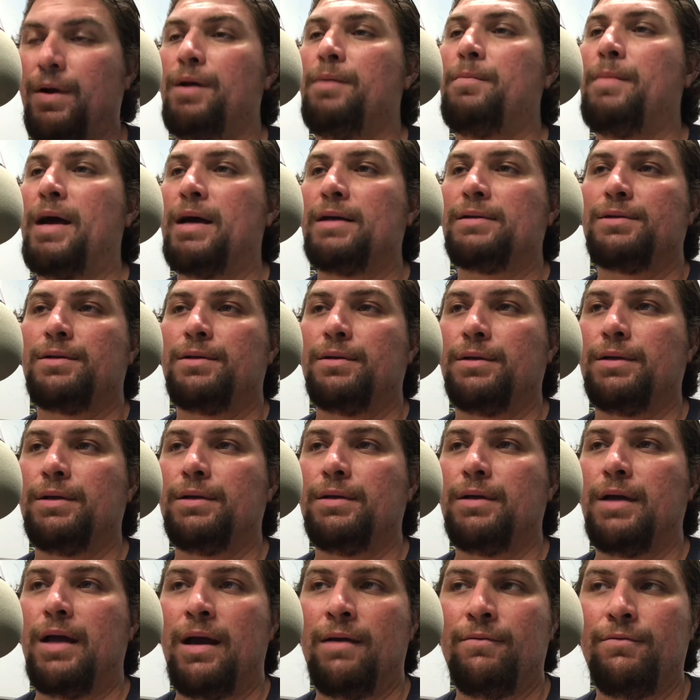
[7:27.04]

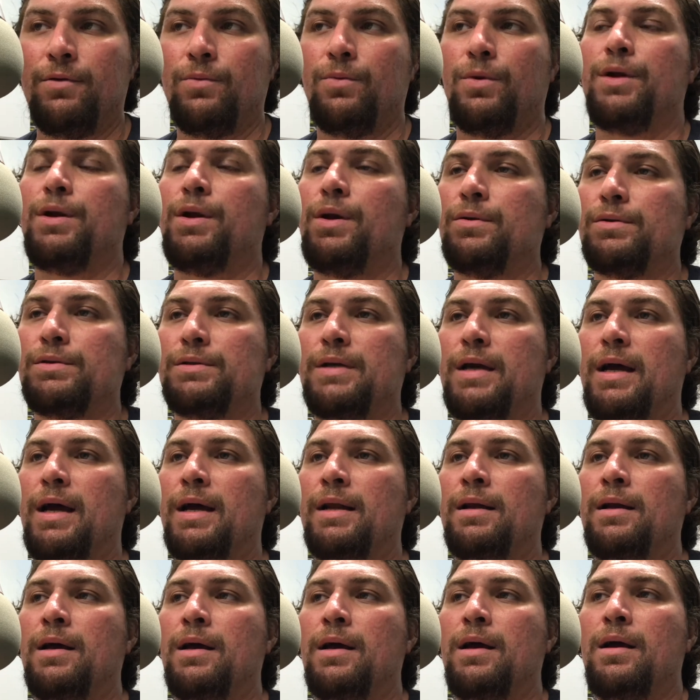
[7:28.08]
masculine. Everyone knows
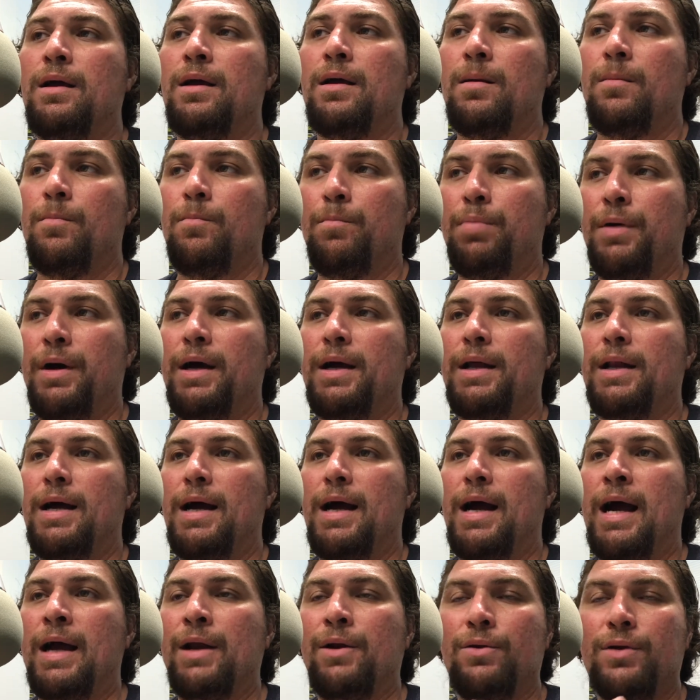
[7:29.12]
that, but
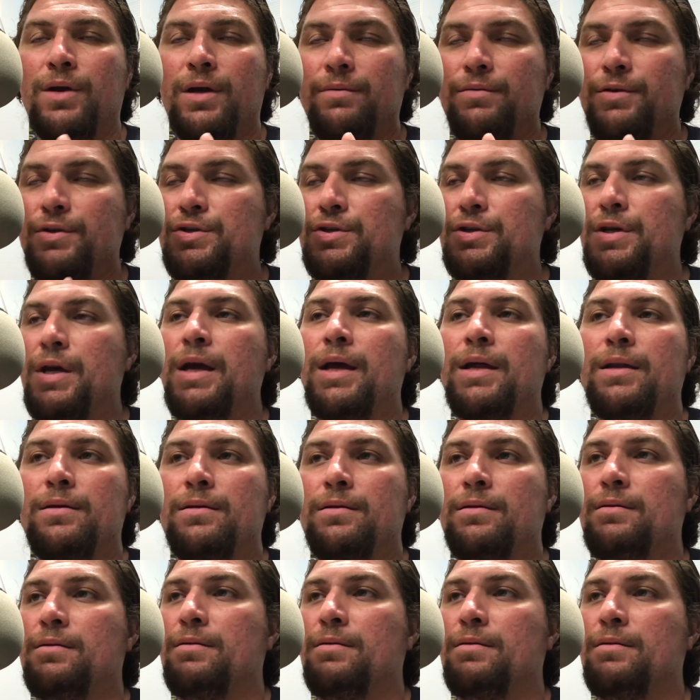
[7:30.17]
I don't give a shit.